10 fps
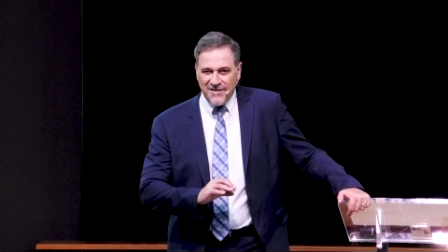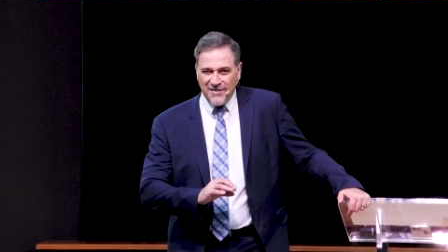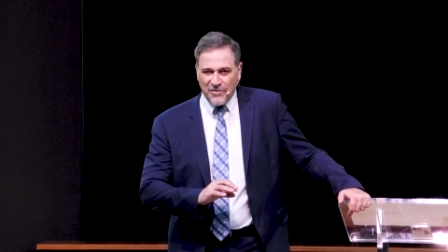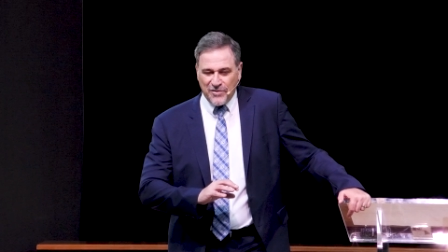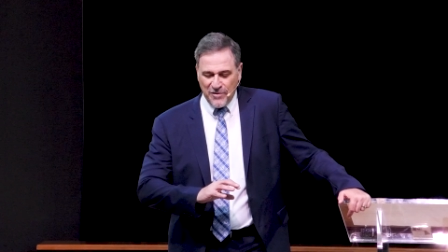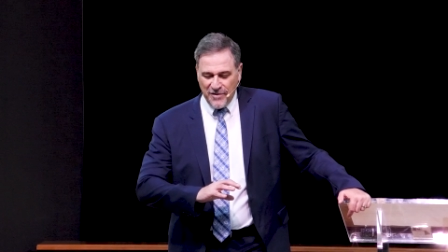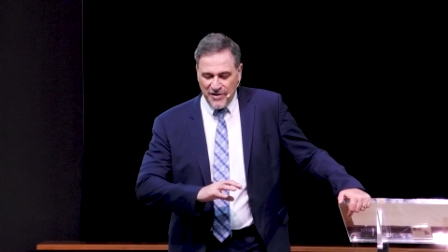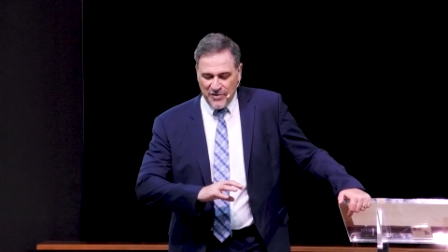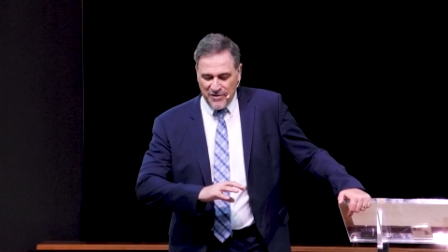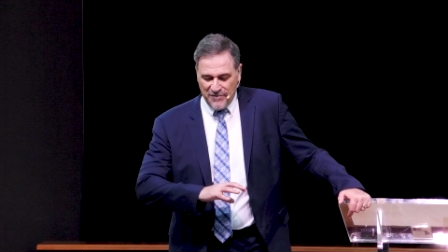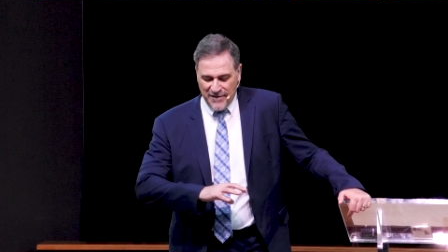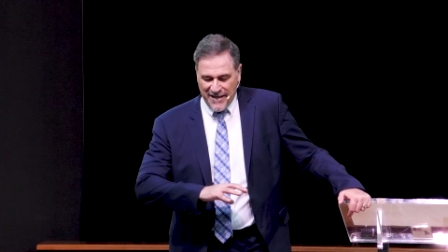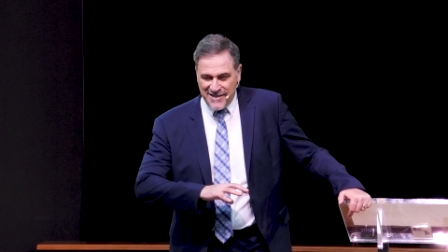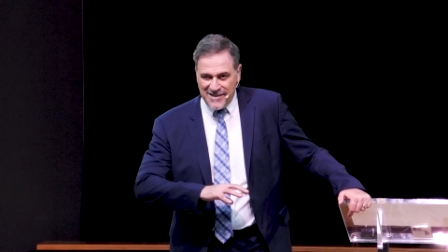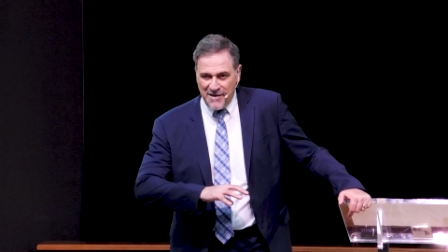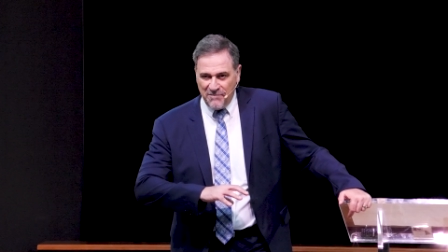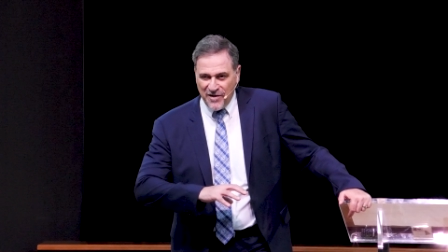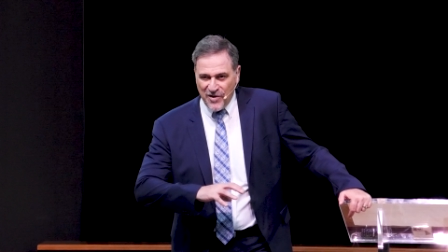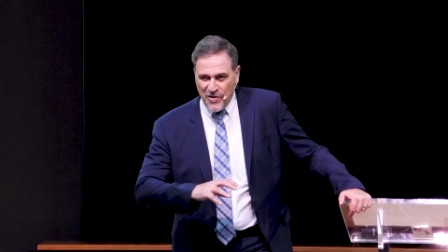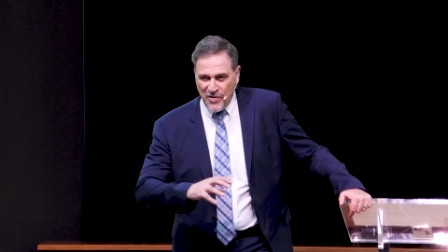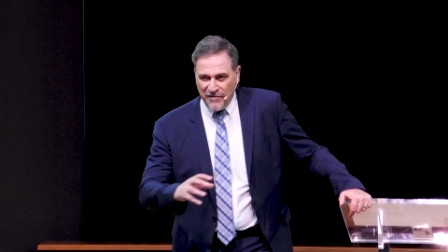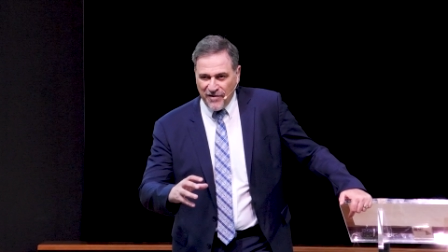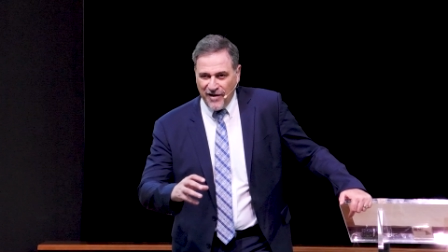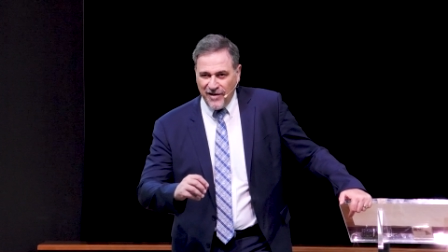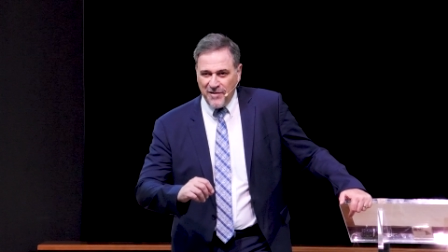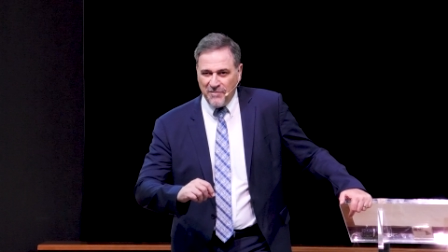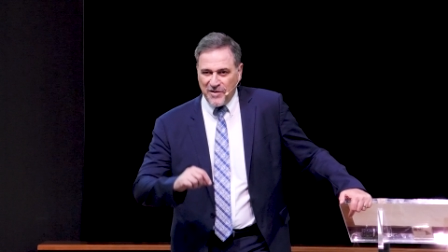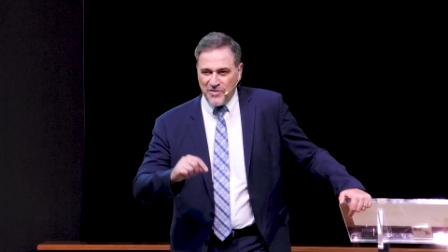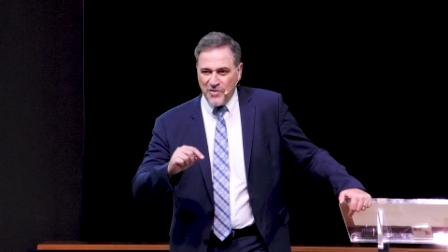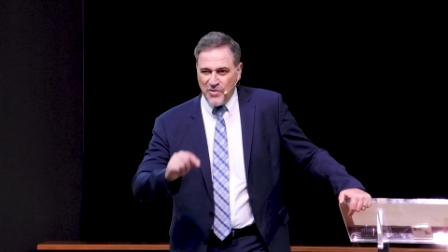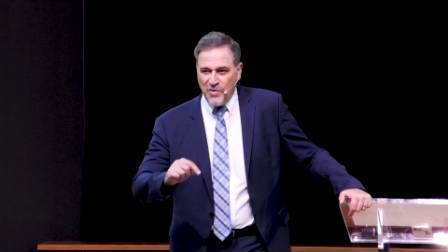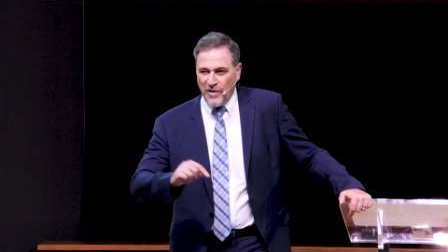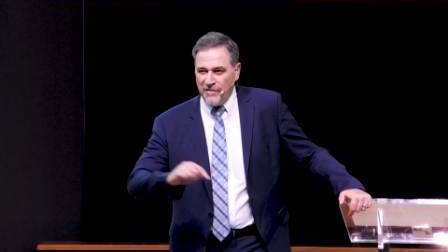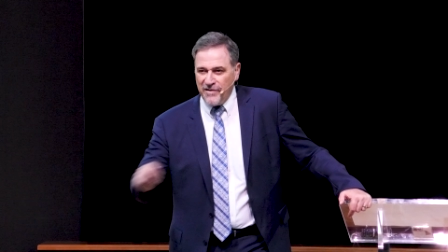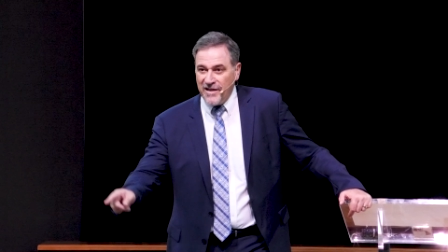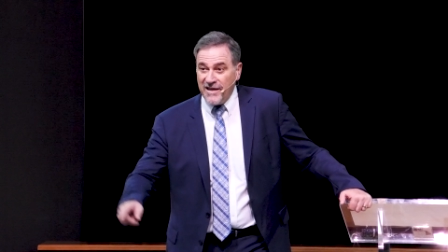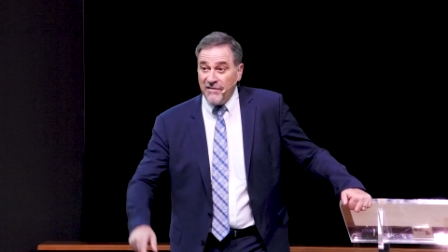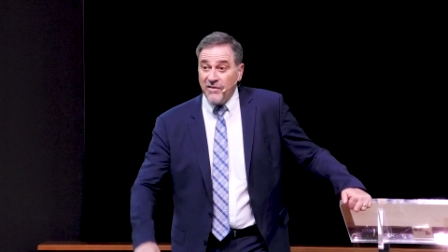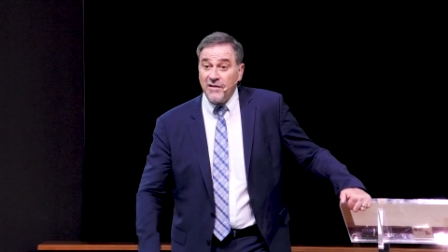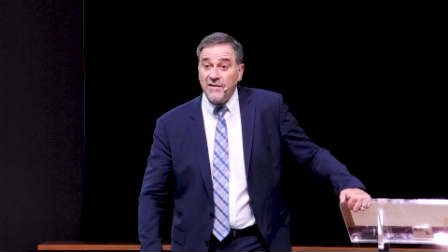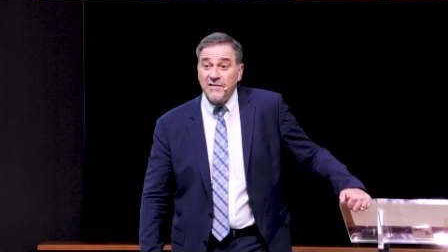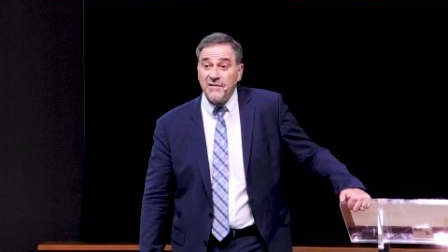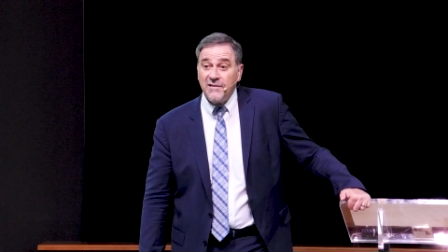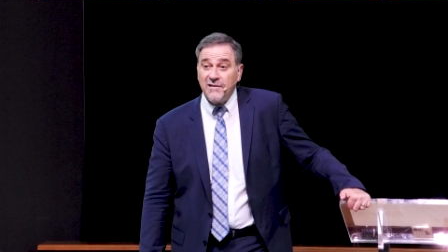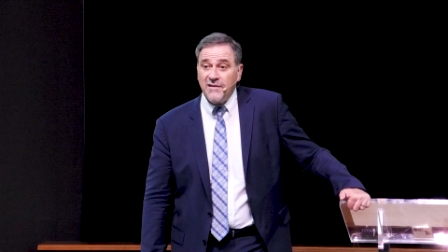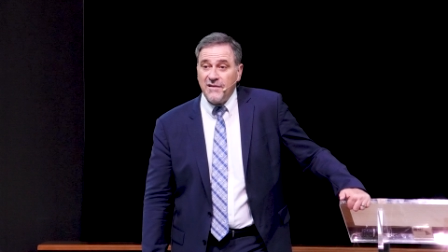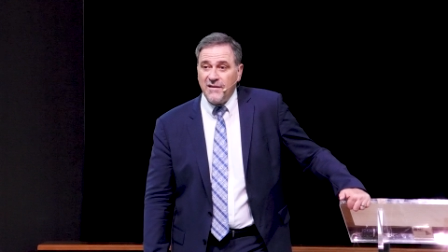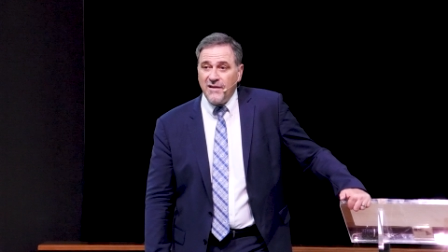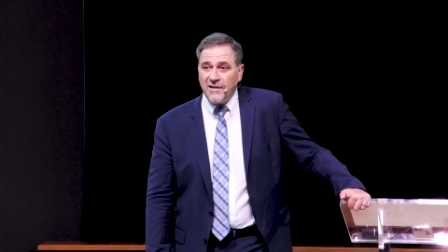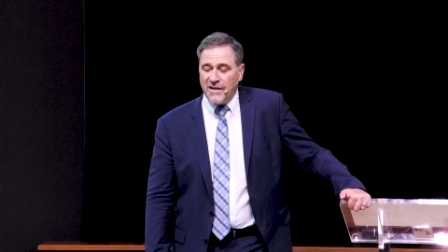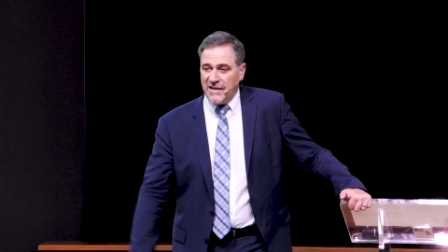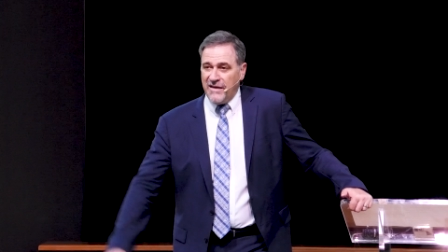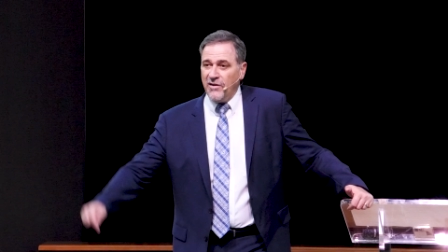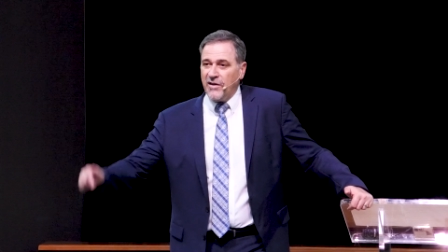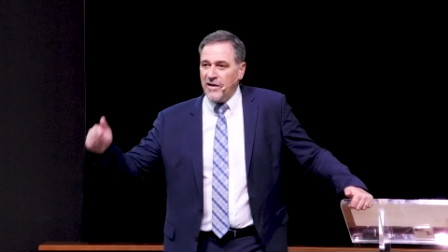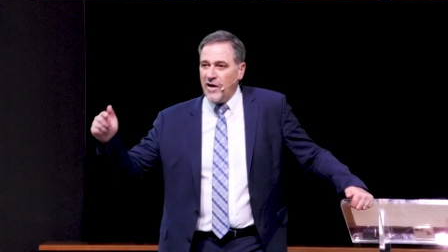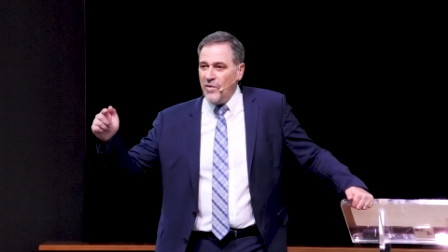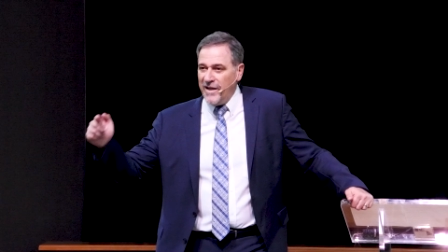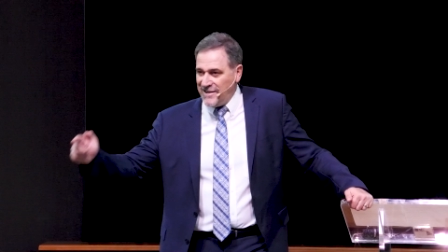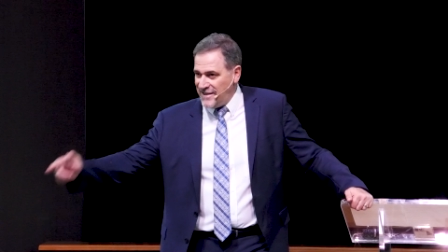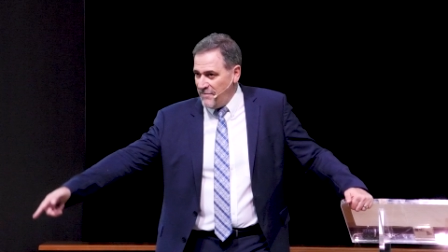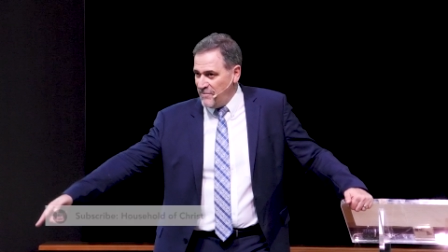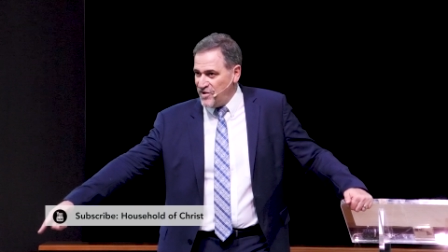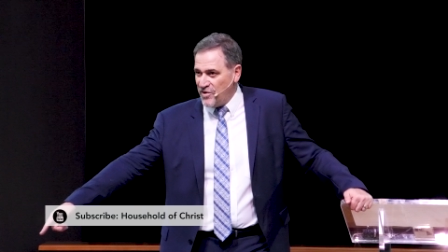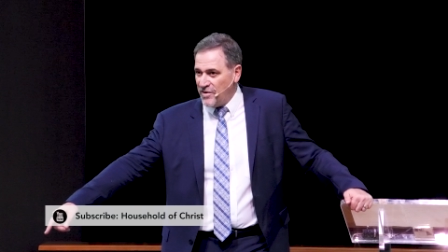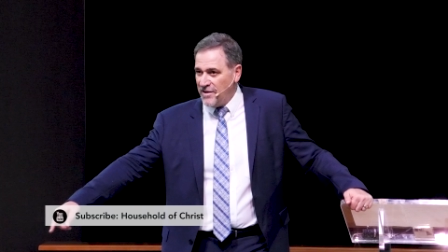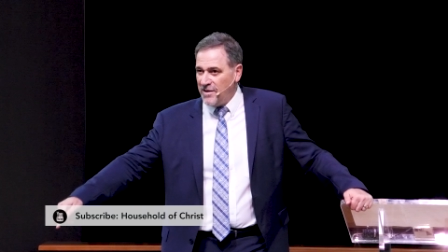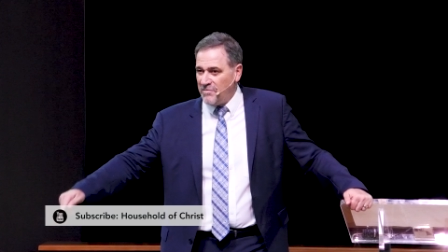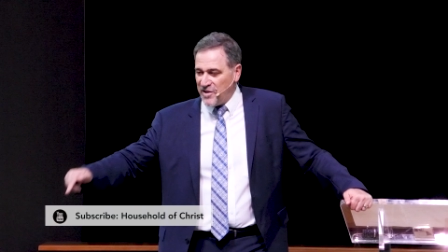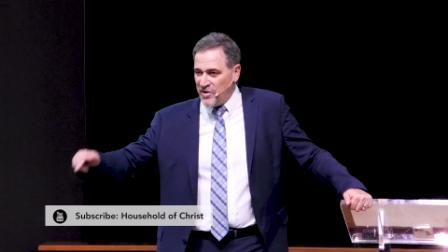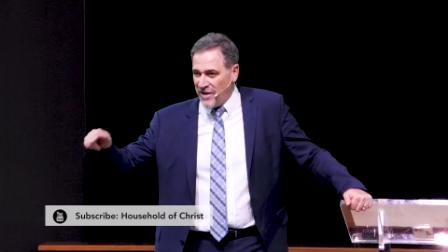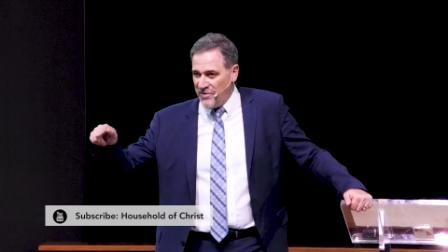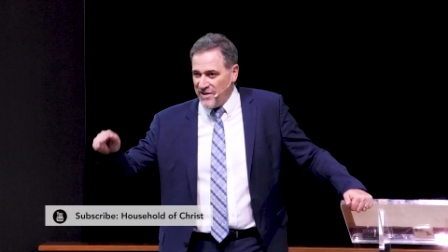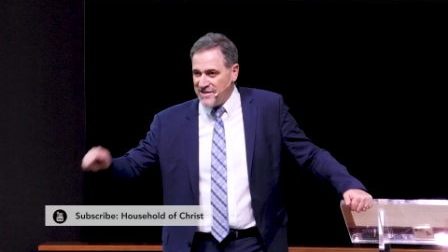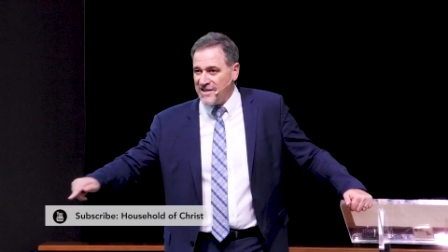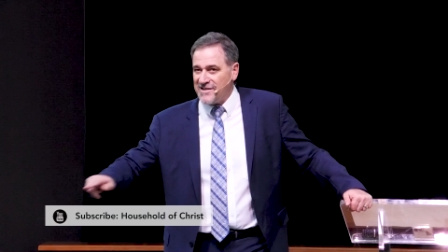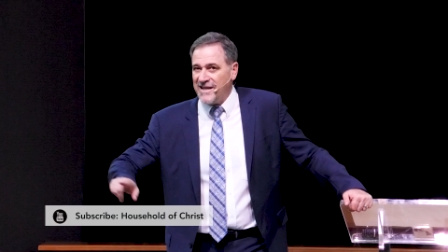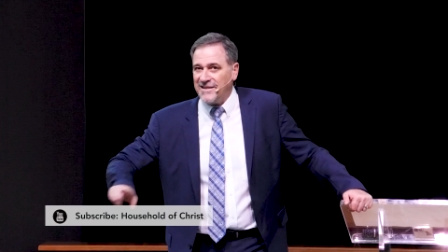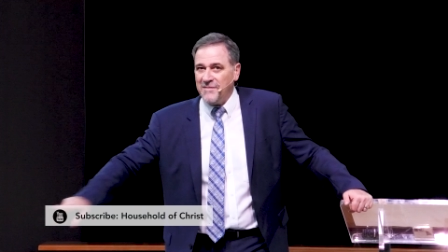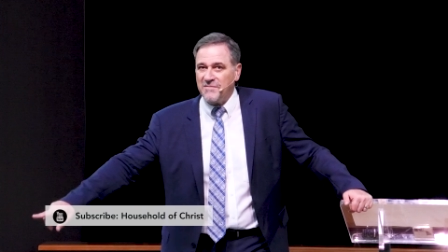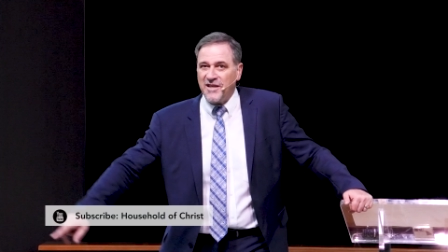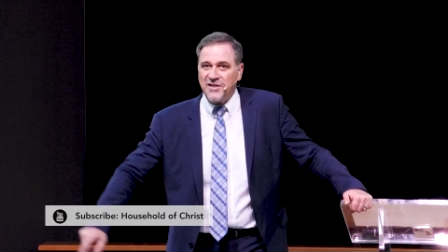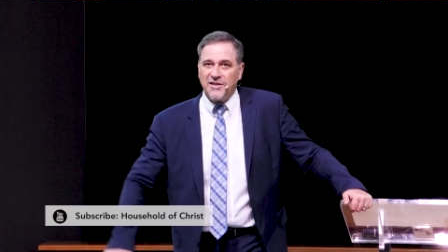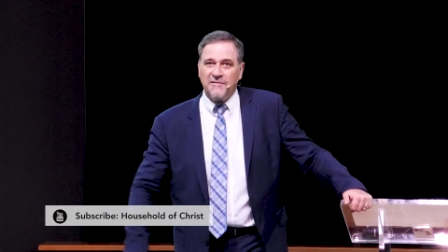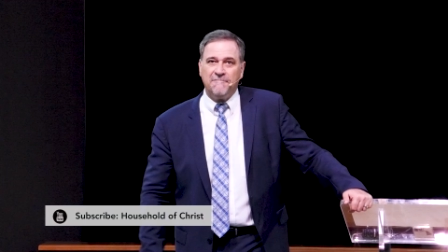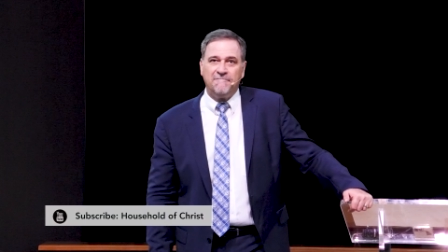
or to, to accept the good of God, but to rule over the evil. The devil can only tempt you, but you can resist that temptation.